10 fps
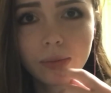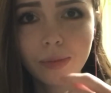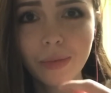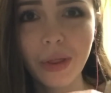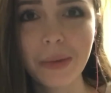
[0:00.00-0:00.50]

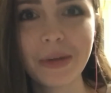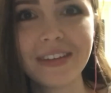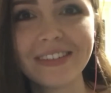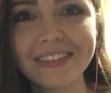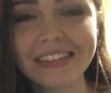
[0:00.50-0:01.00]
Well, I mean,
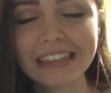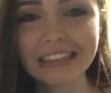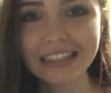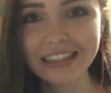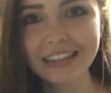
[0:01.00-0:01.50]

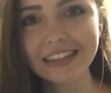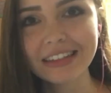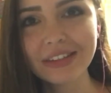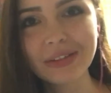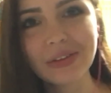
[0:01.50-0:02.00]

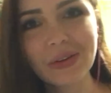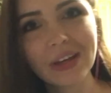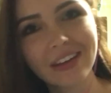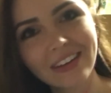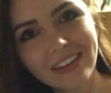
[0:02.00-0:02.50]
you look
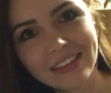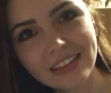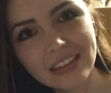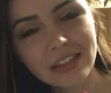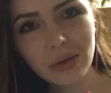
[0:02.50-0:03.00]
like...
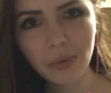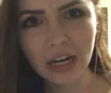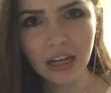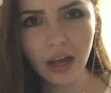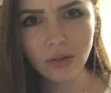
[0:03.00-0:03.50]
Is it
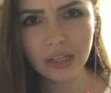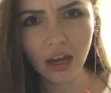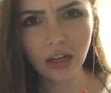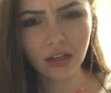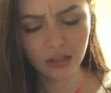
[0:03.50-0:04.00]
raining outside?
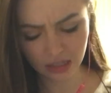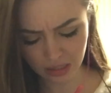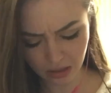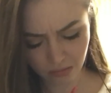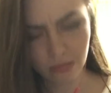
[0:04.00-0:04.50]
Is
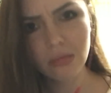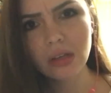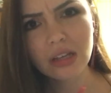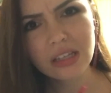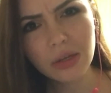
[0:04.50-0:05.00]

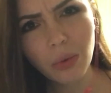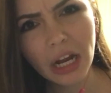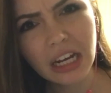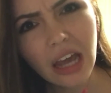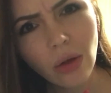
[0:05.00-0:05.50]
it
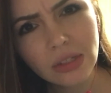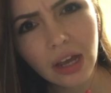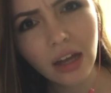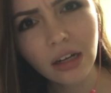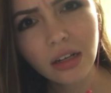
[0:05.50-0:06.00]
raining outside?